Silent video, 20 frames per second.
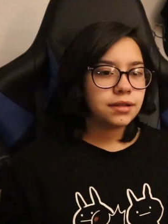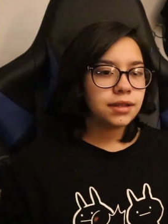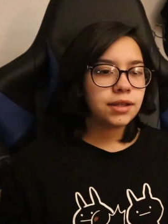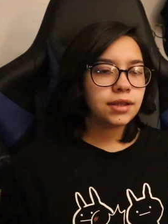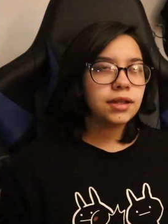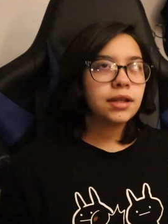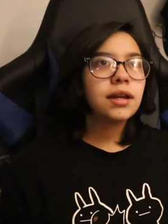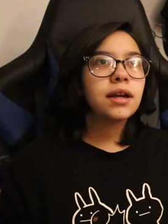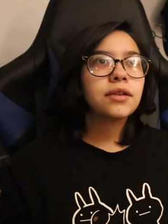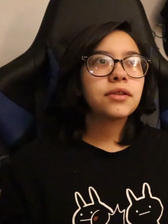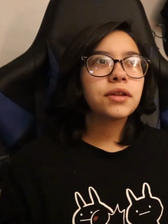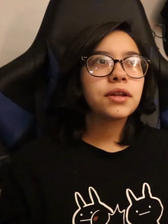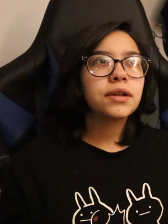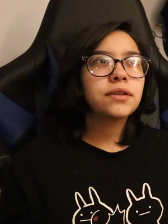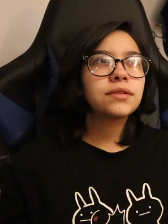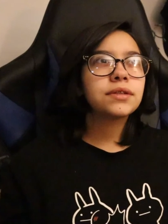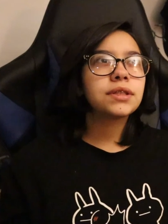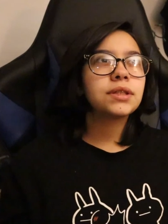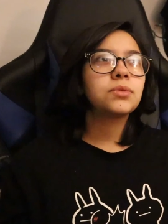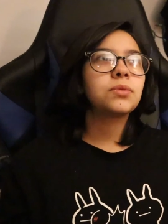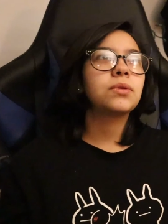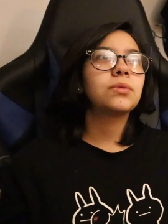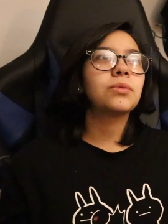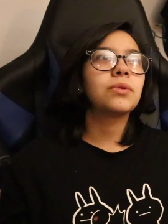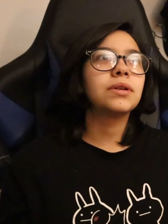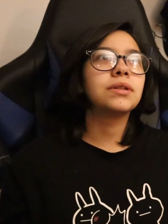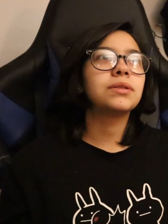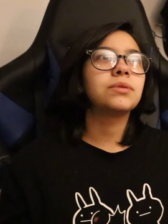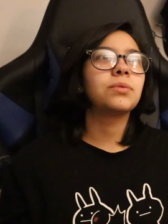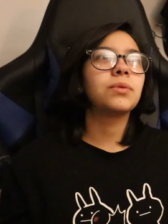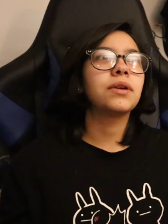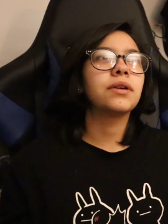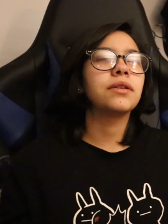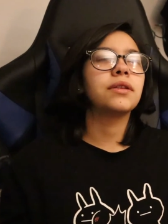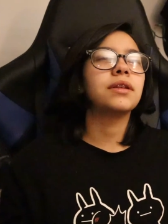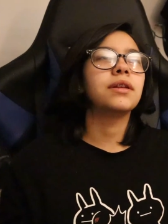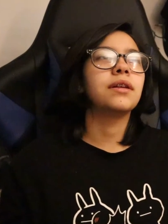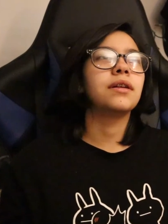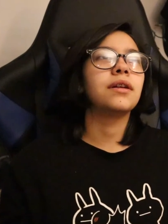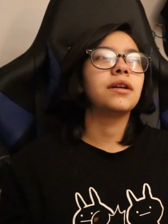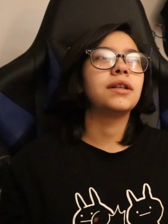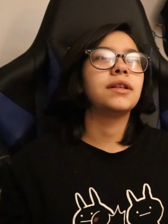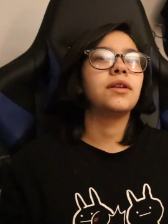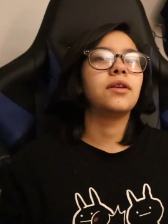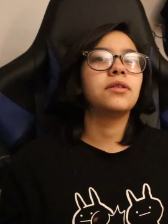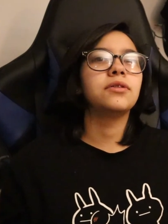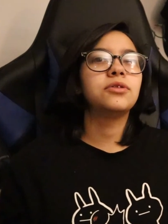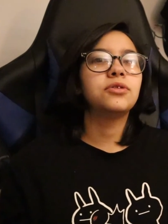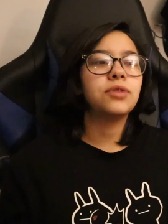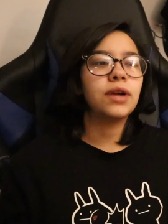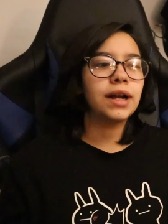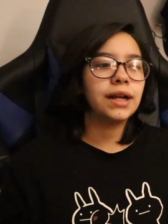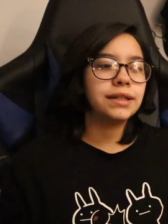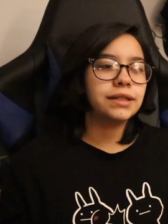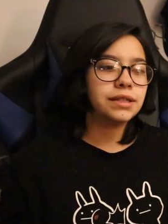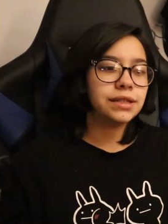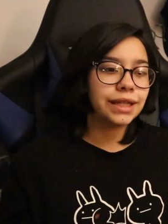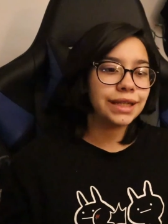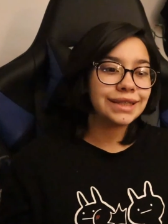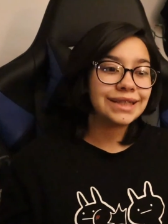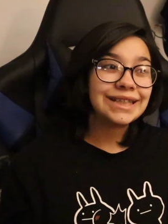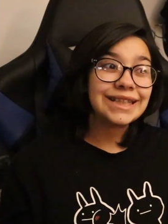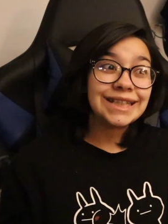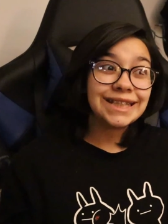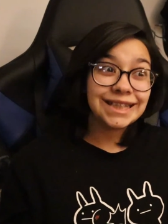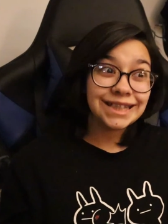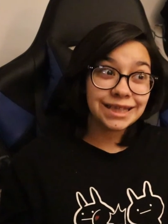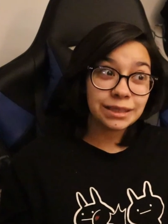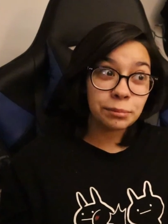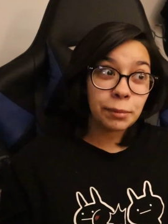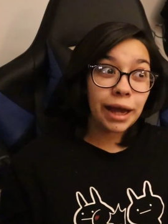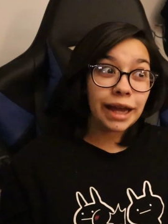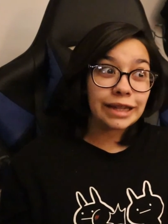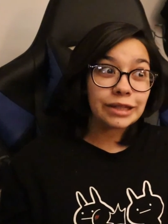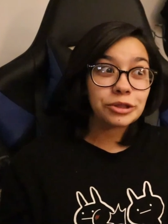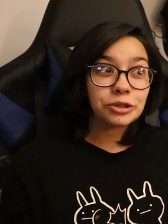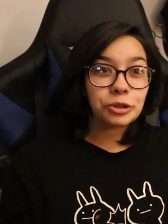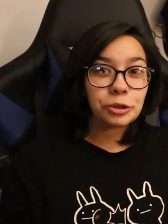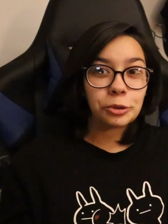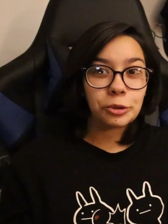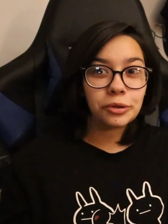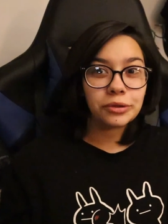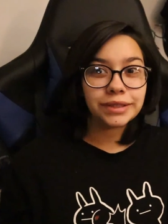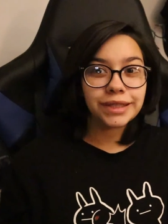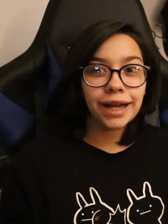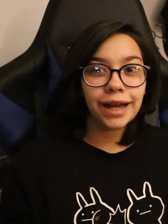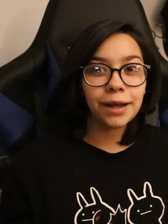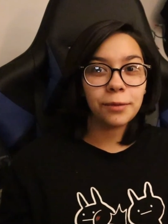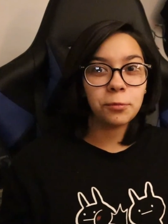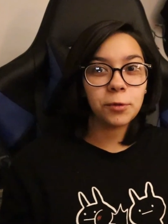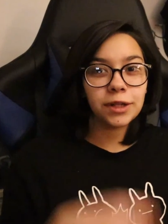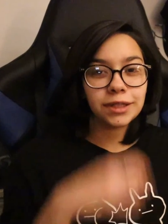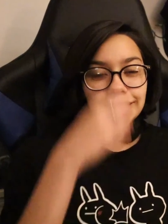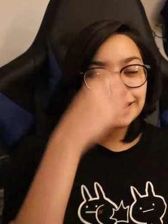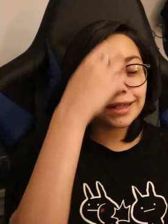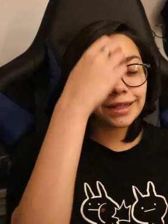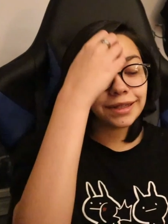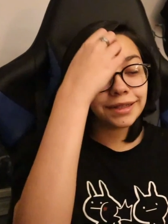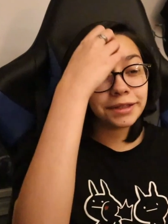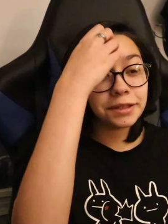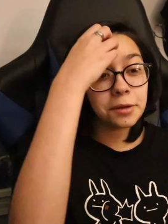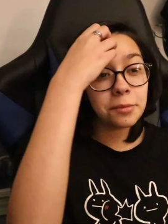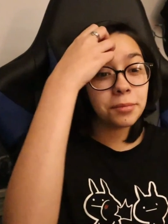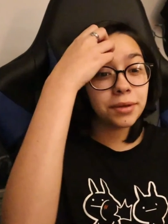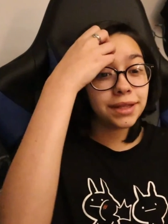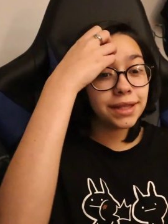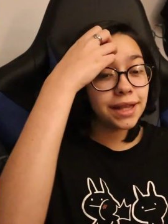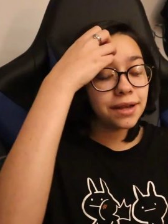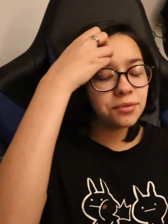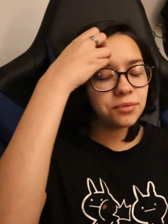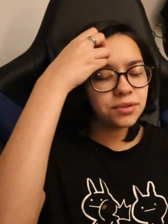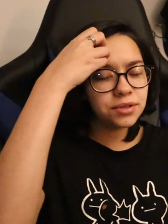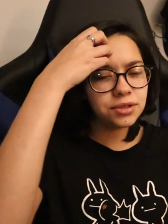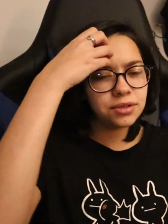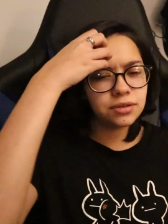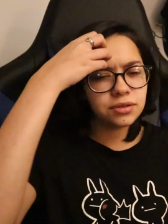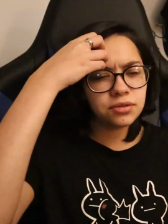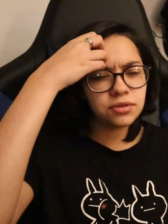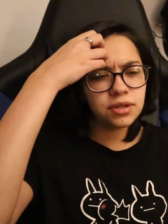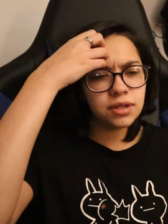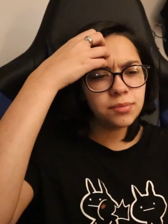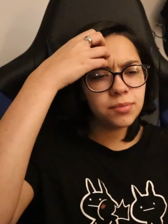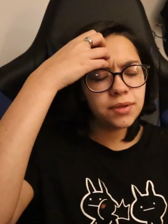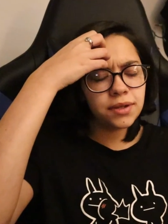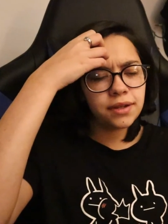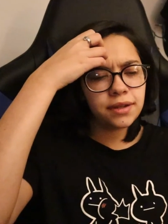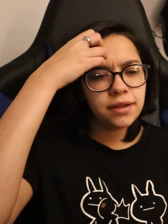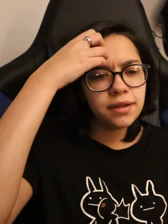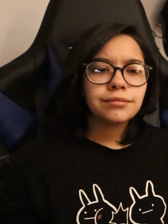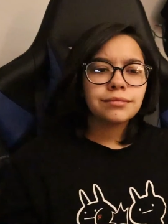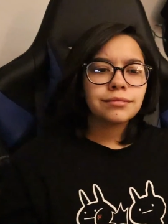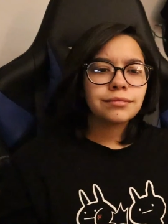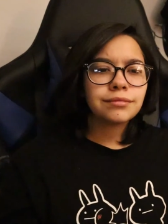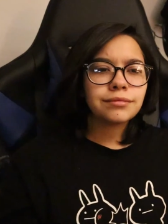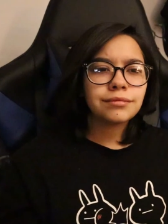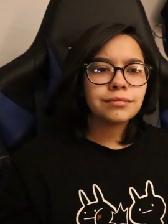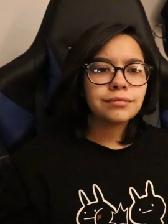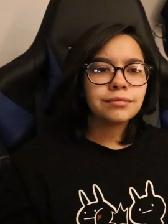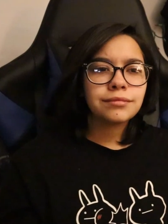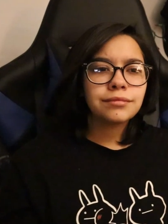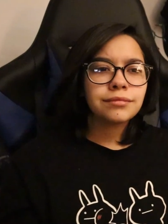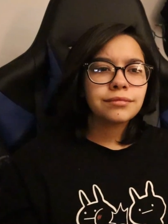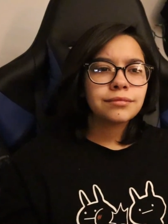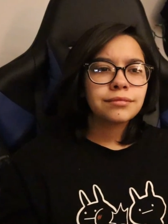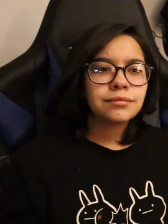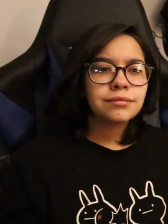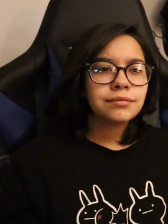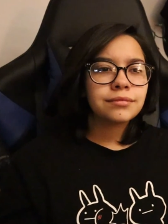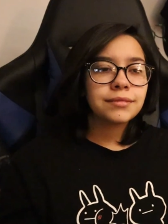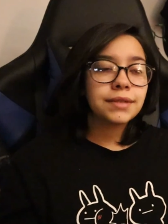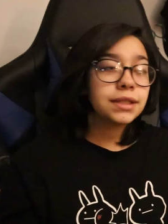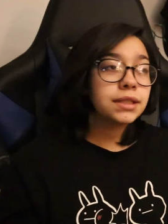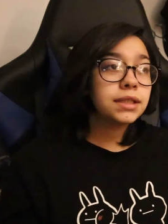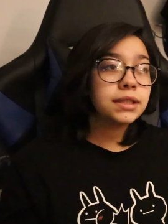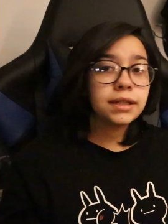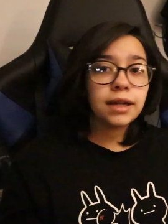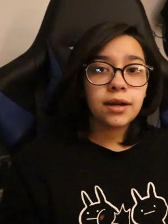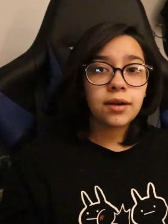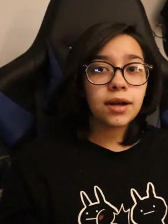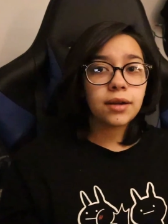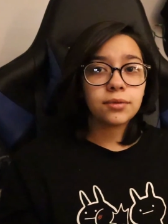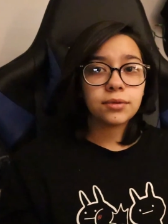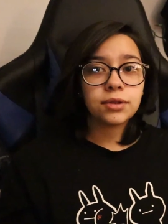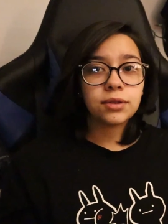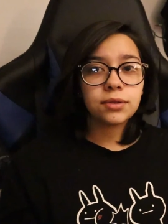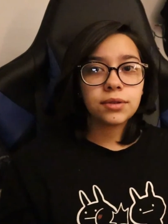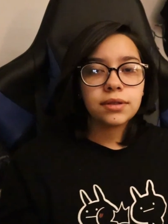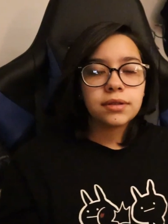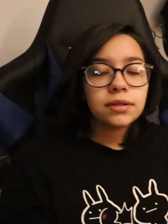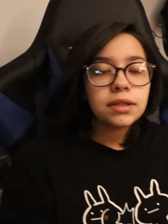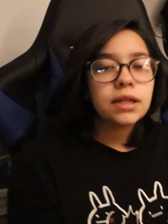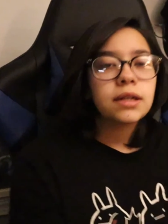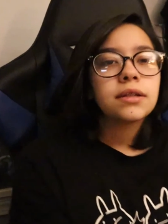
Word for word: I think I think I've seen one once where the adult tried to like smile the whole time while telling them, but that was just creepy. Mm. This is how I would do it.